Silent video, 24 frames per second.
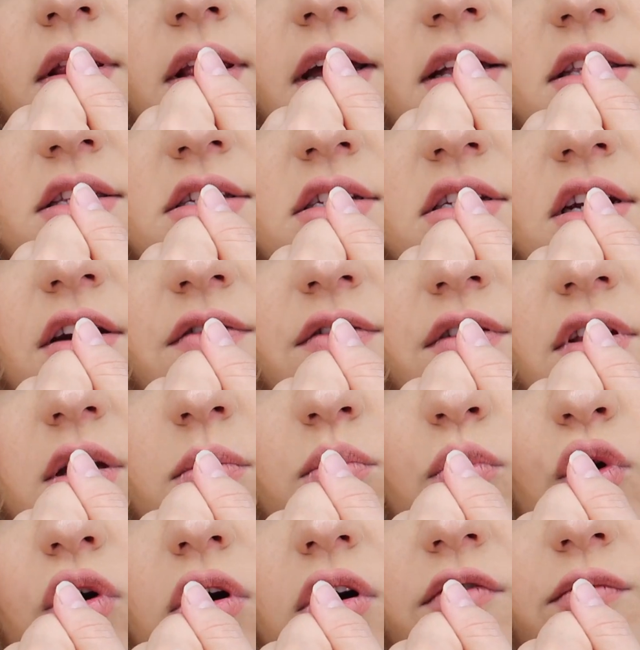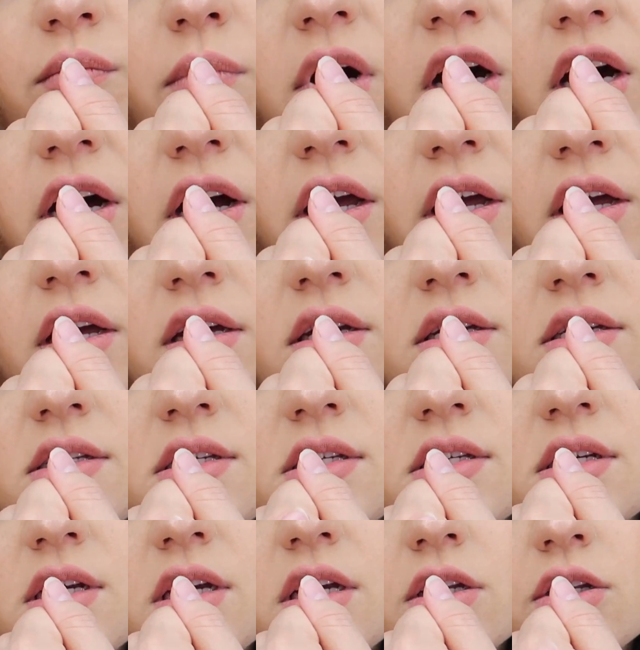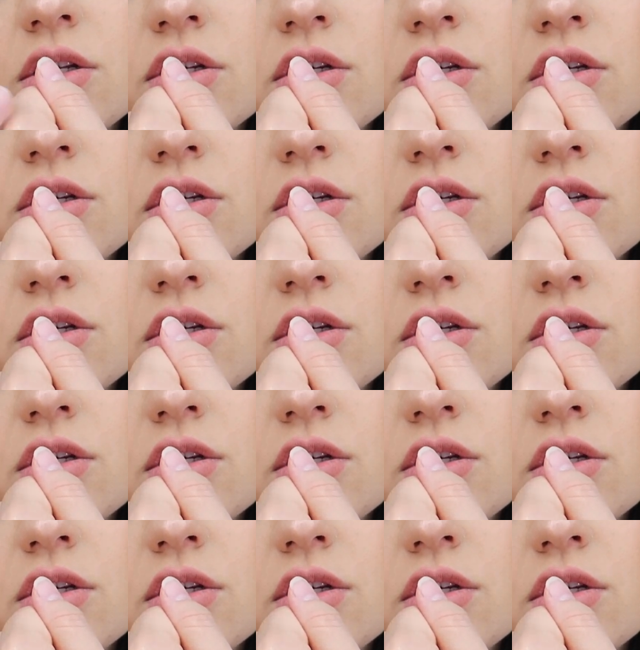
That's definitely more of my skin